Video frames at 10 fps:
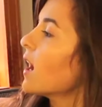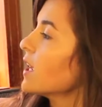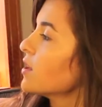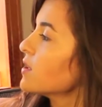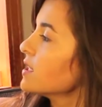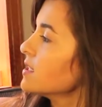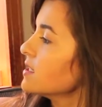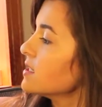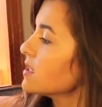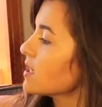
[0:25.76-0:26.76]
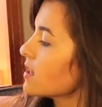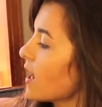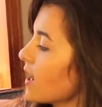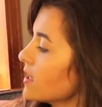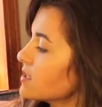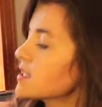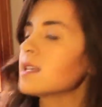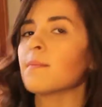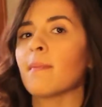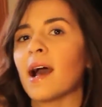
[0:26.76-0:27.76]
I noticed that
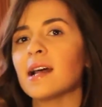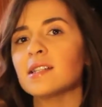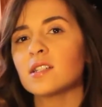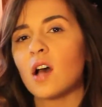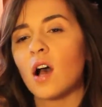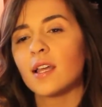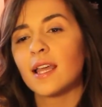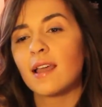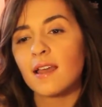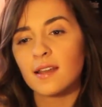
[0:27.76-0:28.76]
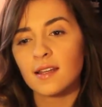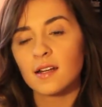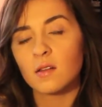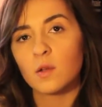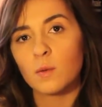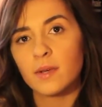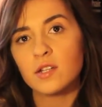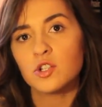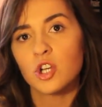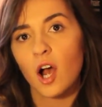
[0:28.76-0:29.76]
the mattes can get a little
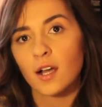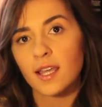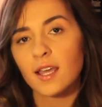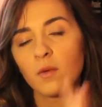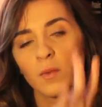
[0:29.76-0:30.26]
bit chalky,